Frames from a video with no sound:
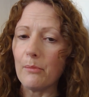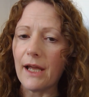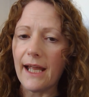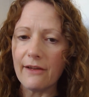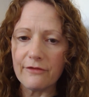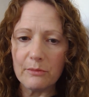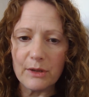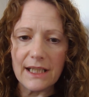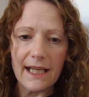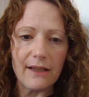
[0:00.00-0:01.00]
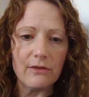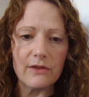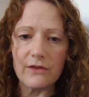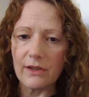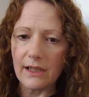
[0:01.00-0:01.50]
but everybody
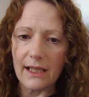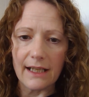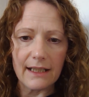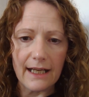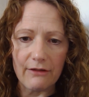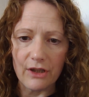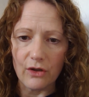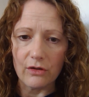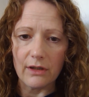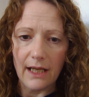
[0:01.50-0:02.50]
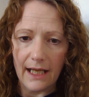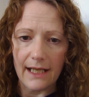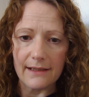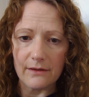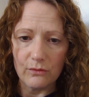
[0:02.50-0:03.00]
else can carry on
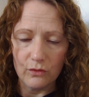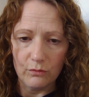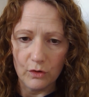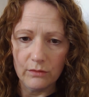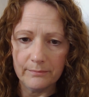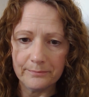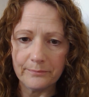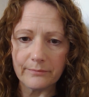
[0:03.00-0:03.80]
as normal.